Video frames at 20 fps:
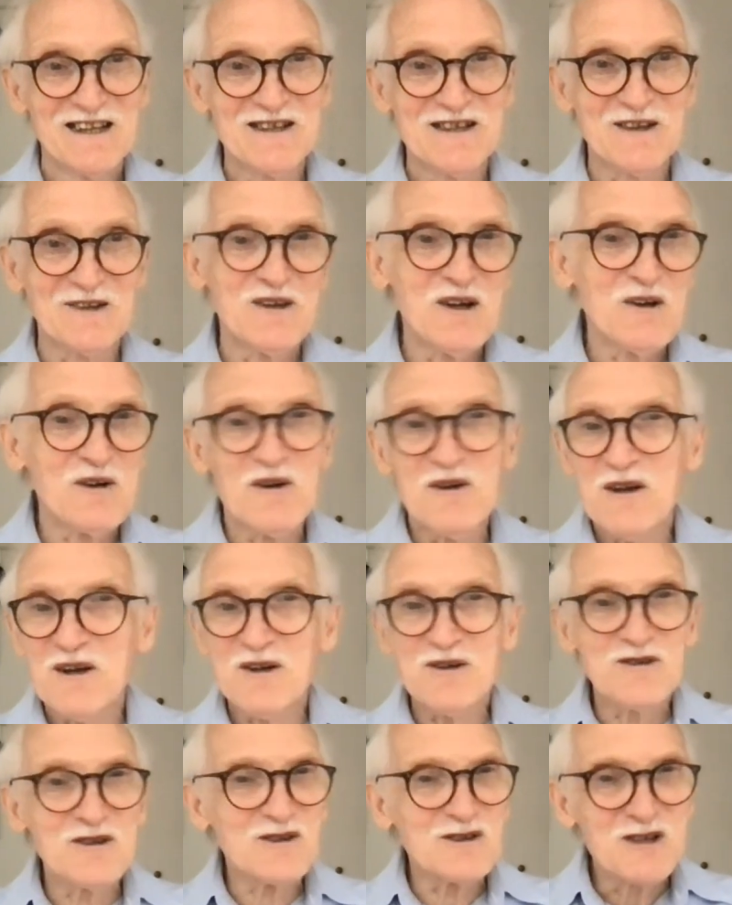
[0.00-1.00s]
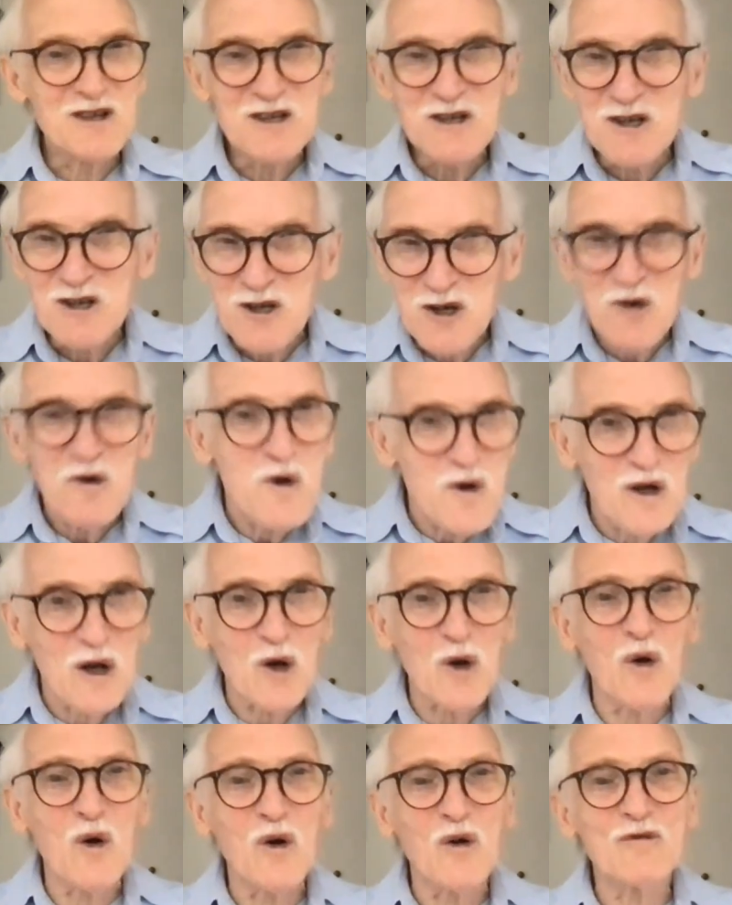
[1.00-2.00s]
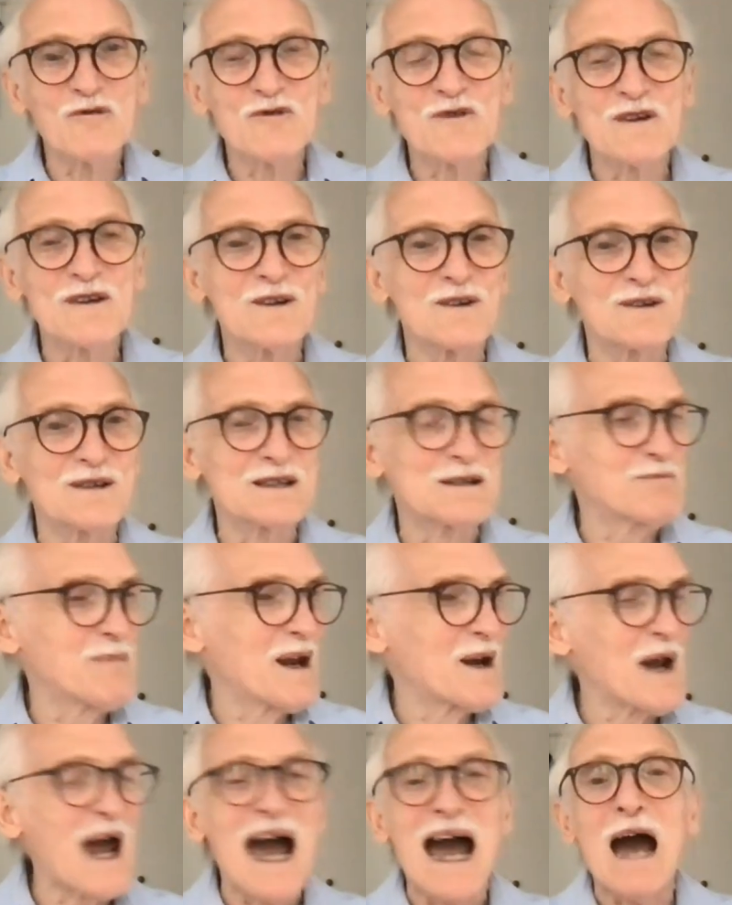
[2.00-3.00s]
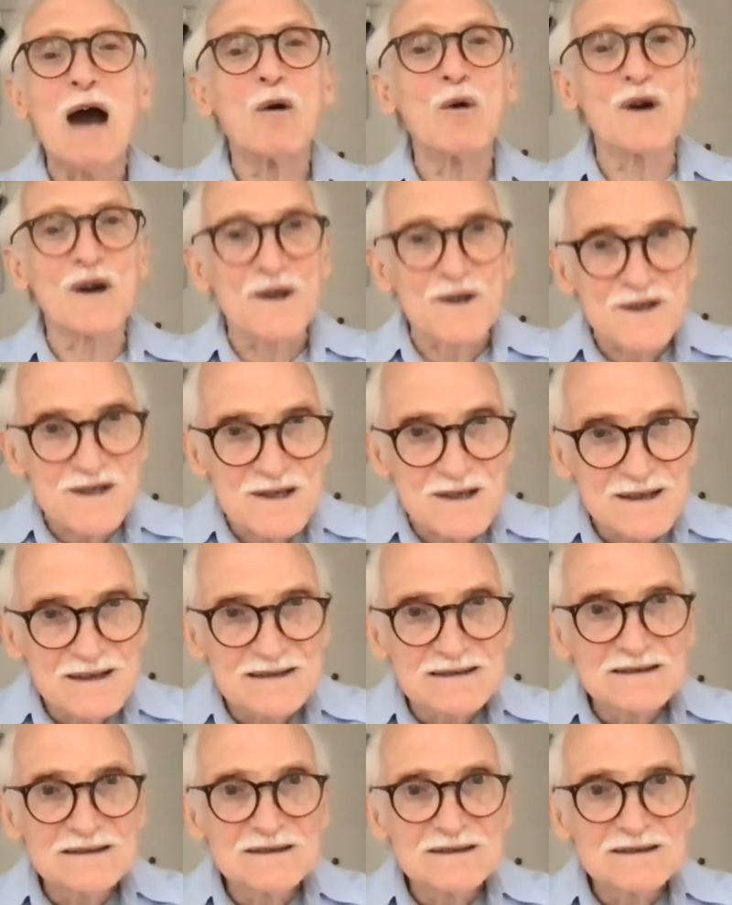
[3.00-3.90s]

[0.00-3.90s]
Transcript: So, you can just Google off, you can spend hours